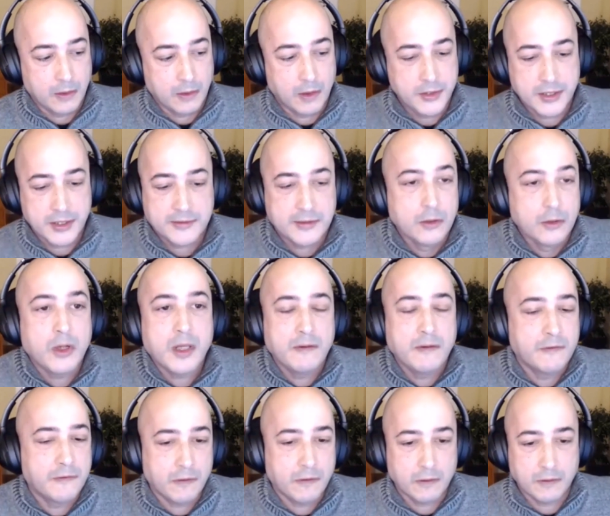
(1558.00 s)
just
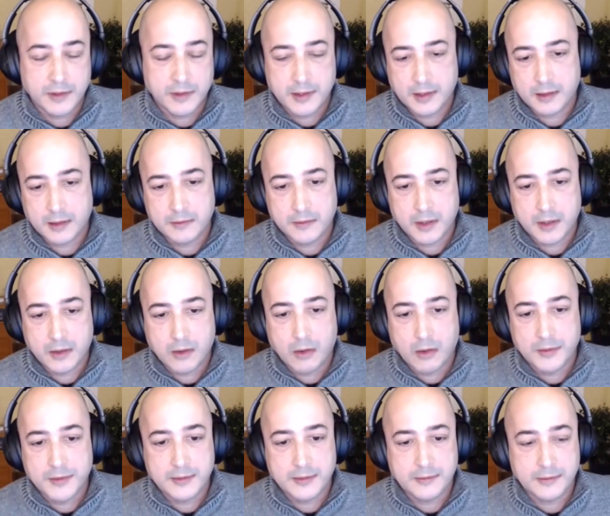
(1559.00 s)
looking for the
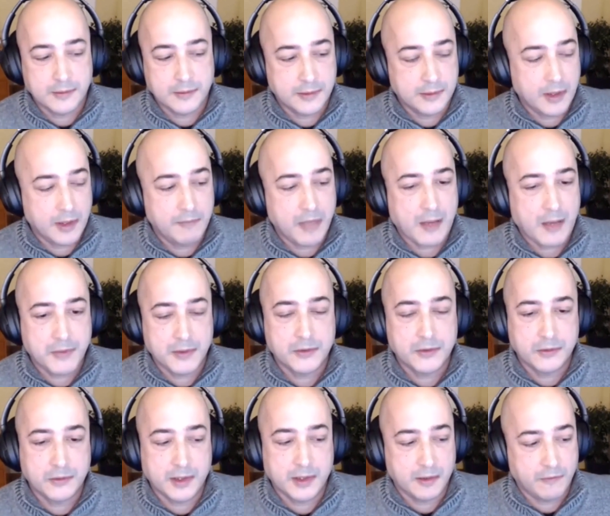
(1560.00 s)
coding embedded
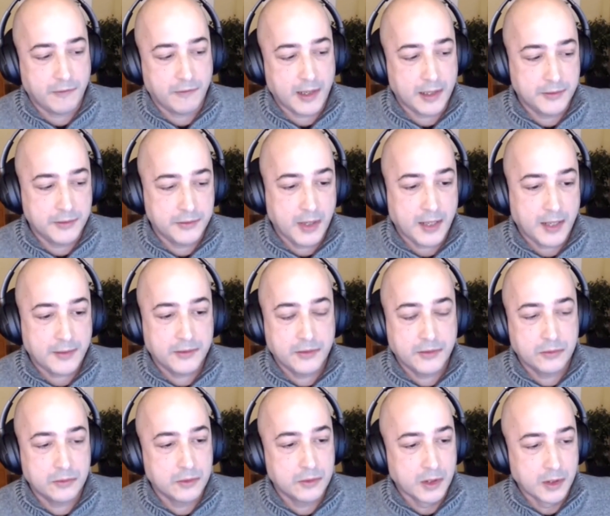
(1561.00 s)
into the file. You have
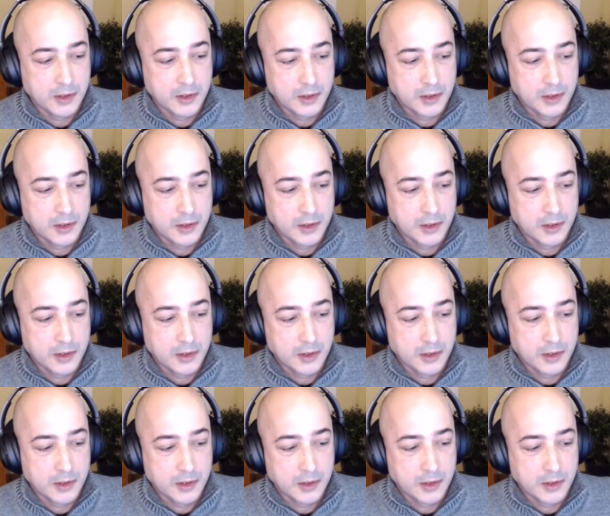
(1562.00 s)
to